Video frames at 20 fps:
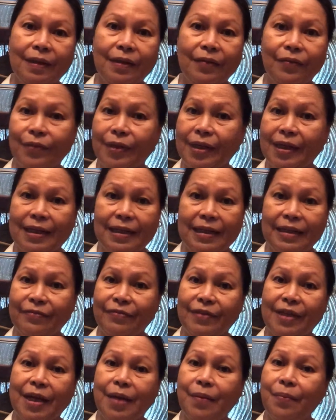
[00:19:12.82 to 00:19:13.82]
we
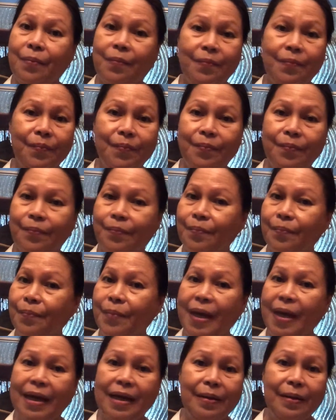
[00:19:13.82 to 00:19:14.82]
lived in
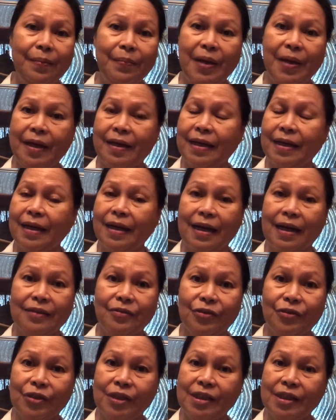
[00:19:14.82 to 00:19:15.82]
many, many
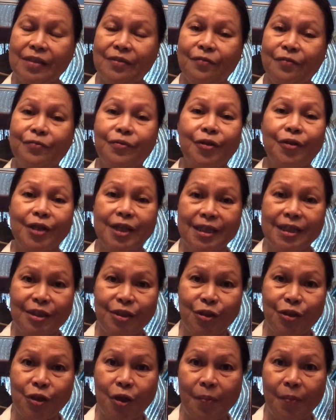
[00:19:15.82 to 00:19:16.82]
countries for his
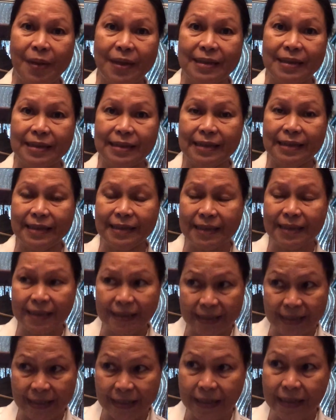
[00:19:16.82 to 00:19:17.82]
job as an
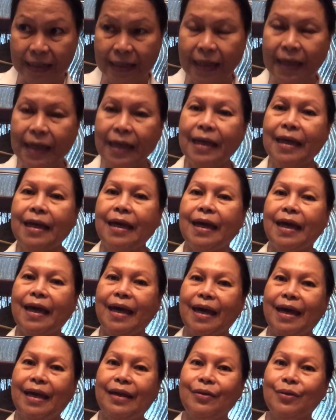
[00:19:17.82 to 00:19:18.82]
engineer.
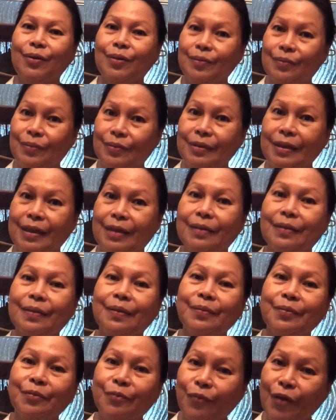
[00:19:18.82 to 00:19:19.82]
And
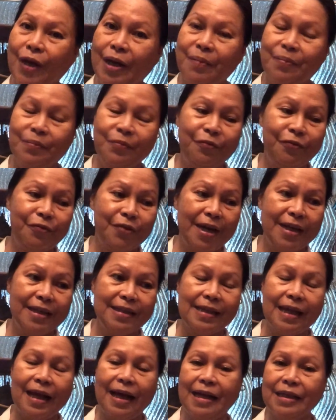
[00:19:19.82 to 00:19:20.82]
when
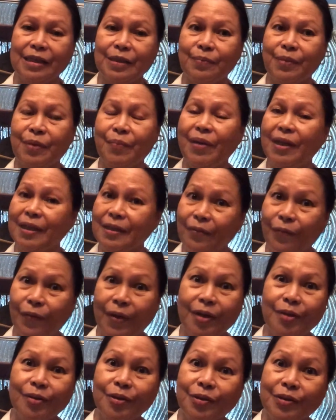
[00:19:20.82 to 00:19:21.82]
friends ask me, Meta,
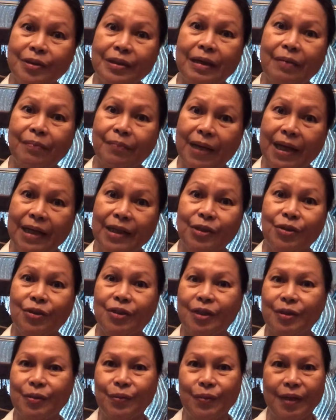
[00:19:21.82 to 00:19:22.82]
why don't you save money so
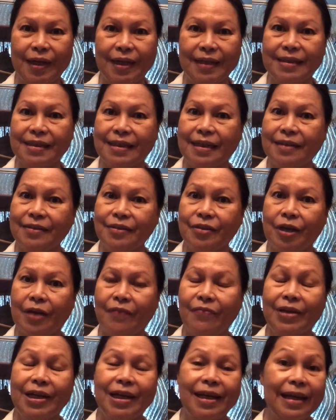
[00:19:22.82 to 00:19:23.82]
that you can start
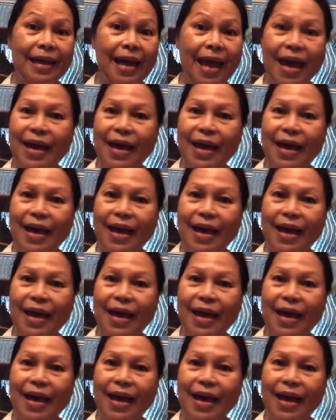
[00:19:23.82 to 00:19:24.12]
traveling?